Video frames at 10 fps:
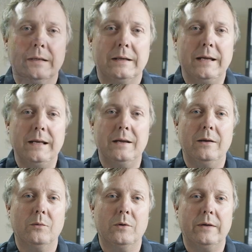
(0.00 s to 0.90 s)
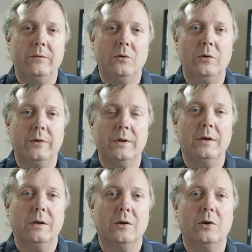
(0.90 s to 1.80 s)
Today we're going to have a look at
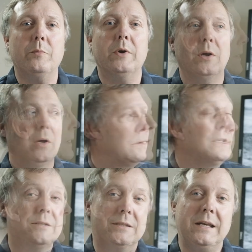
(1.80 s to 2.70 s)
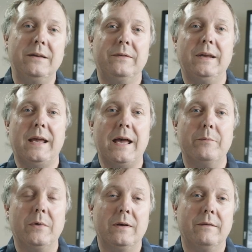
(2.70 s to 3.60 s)
the Comica
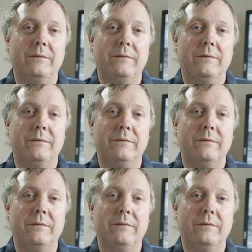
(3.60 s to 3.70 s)
CVM